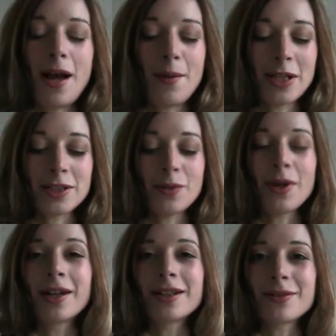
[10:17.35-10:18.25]
I'm actually
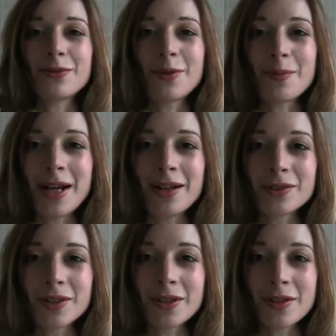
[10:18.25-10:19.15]
wearing a different
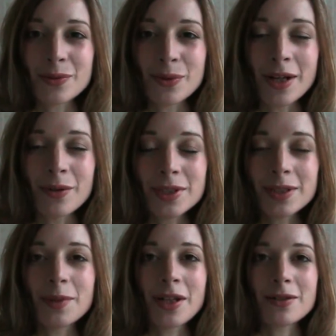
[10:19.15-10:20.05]
powder as well,
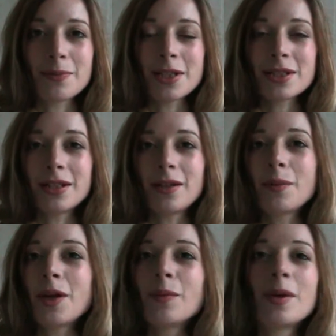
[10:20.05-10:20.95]
which I'm going to mention in
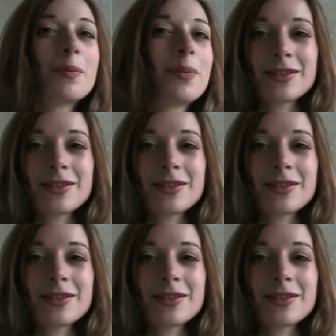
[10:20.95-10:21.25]
a moment.